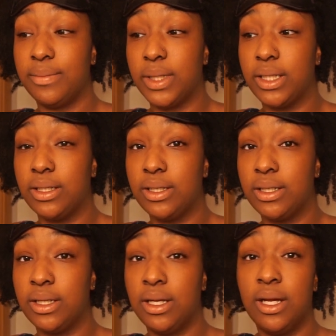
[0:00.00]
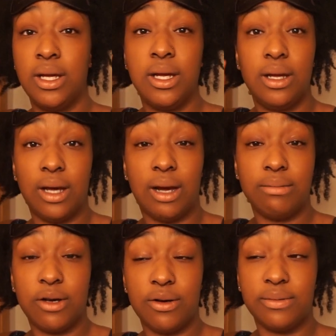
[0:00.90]
But
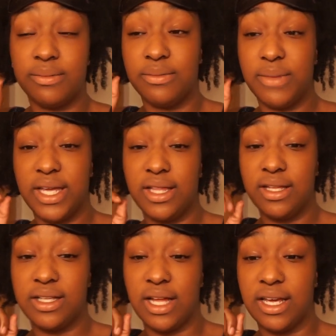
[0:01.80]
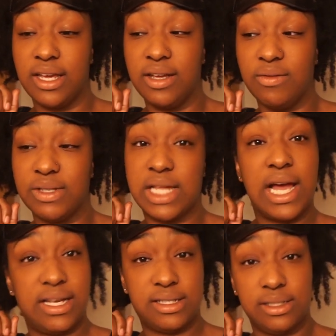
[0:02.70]
I'm gonna make it look like it was
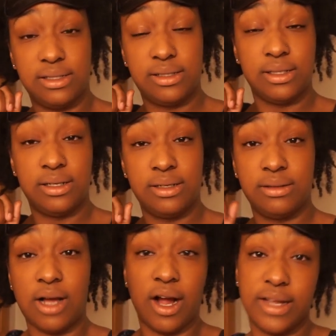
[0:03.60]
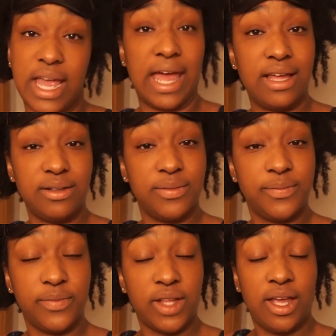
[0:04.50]
Isis, our cat.
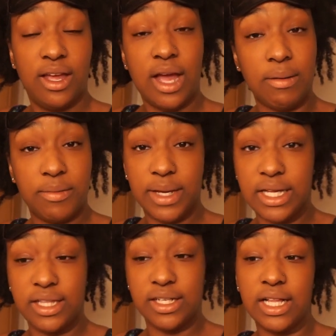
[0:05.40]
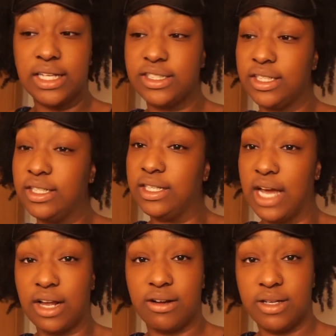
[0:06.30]
I'm gonna make it look like she
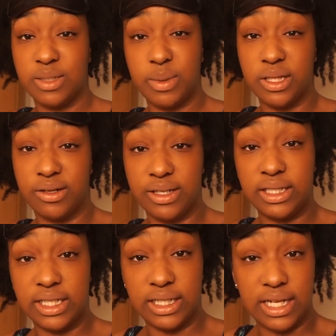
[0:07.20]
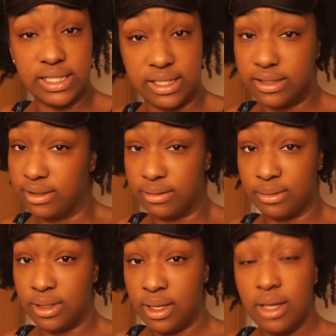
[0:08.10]
got on his pillow and did that to him.
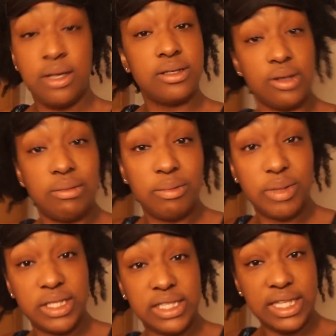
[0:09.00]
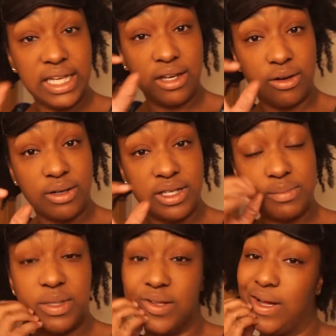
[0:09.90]
So I'm gonna put the thing on his
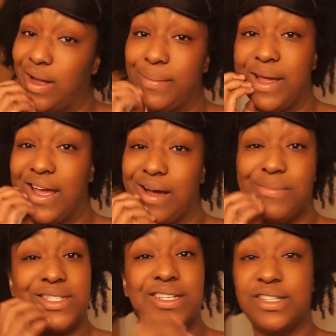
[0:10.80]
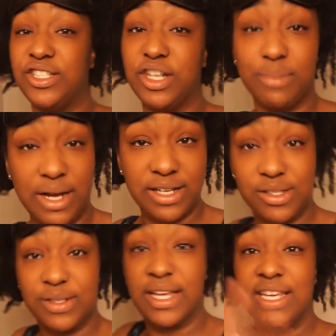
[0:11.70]
pillow, and I'm gonna tell Jeremiah
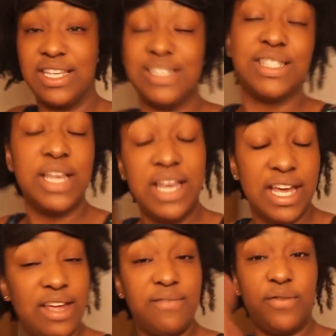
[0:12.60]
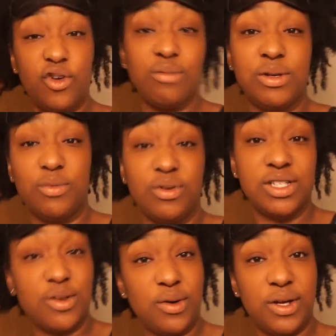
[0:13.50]
so that he's informed of
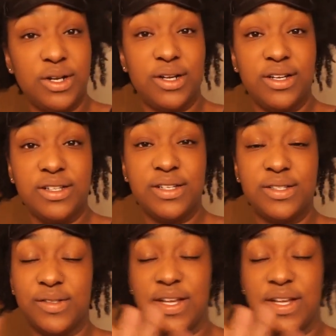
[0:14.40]
what's going on, so